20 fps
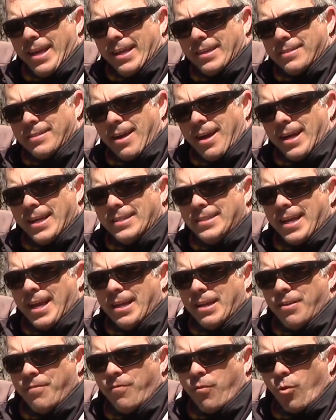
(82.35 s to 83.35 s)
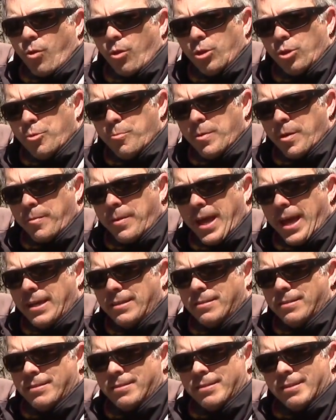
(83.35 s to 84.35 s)
it's not intended for aluminum
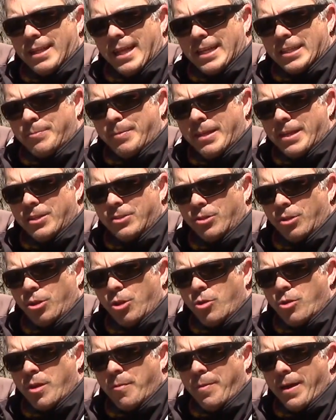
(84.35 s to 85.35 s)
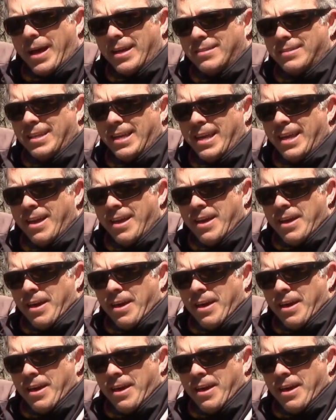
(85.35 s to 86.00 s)
cases, and that's because the load capacity